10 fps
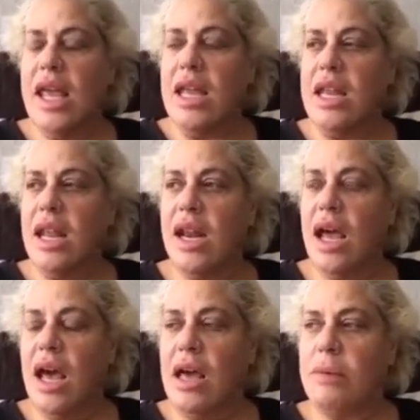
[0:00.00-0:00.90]
It
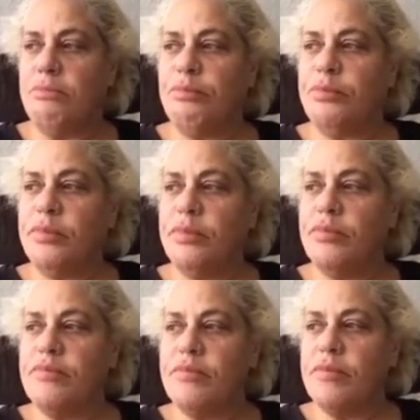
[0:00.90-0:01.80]

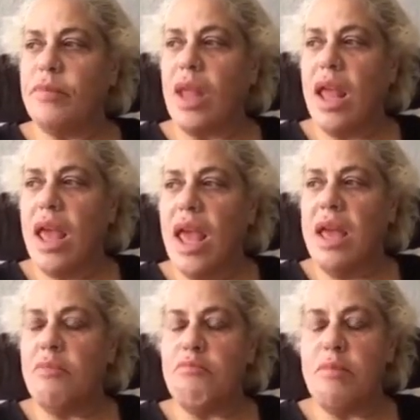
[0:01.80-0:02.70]

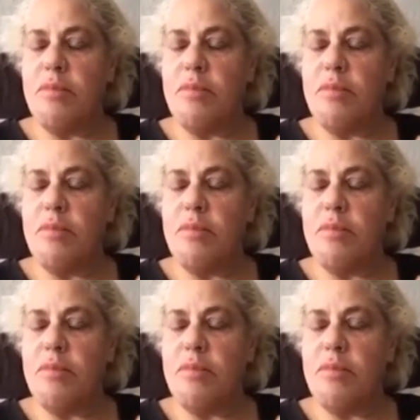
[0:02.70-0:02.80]
is